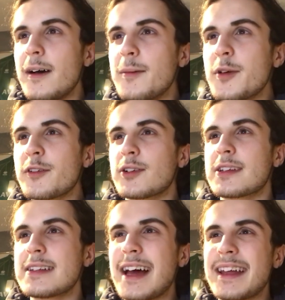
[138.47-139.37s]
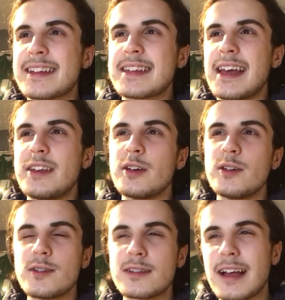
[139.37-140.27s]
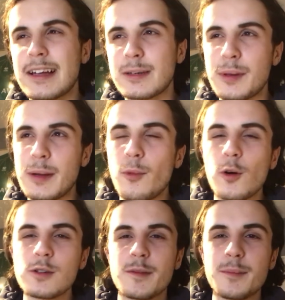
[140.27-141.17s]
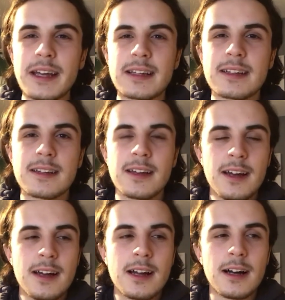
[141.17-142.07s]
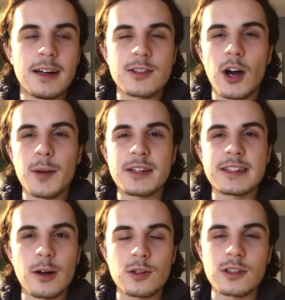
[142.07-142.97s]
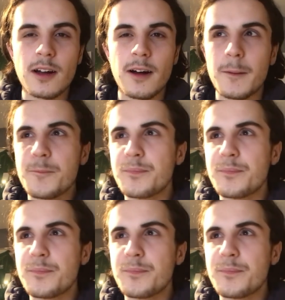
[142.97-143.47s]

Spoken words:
Moving on to Dan Adshead, who's had a bit more of a mixed time at Telstar.